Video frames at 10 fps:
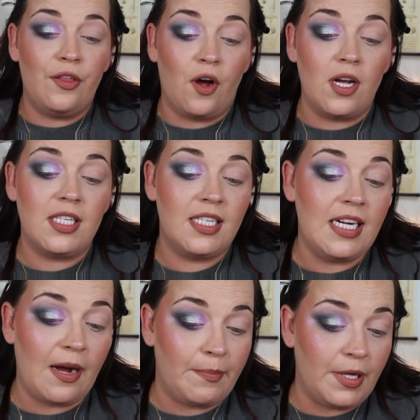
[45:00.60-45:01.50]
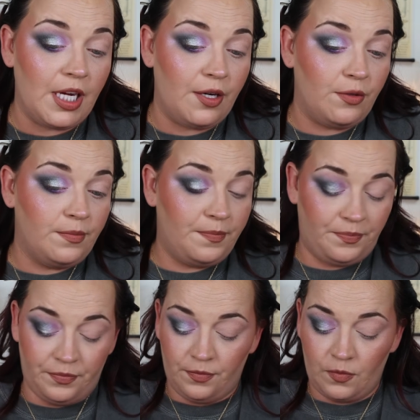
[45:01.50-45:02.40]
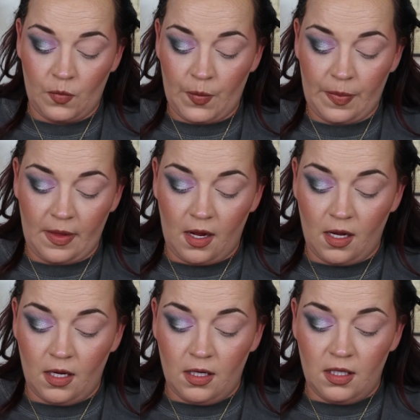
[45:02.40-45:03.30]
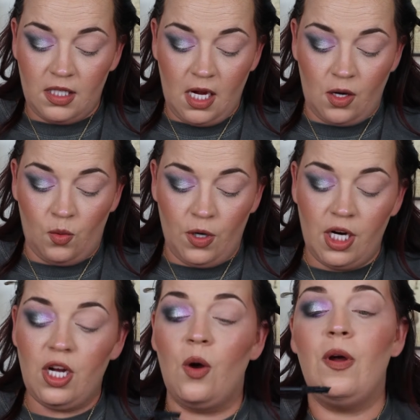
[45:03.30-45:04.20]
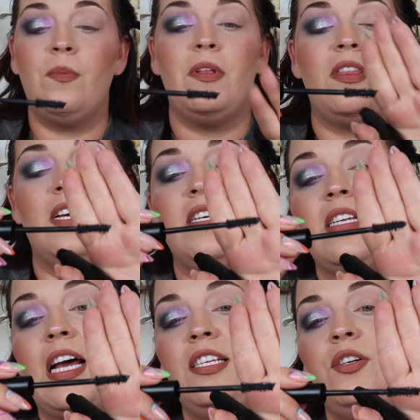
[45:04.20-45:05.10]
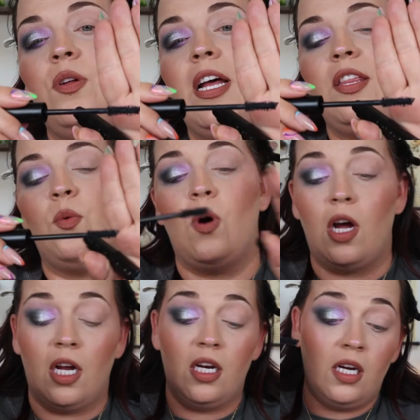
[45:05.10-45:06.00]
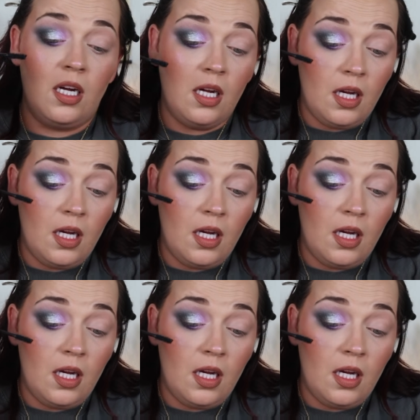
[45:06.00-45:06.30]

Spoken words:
thoughts down below. So we're going to go in with this. I do like the wand.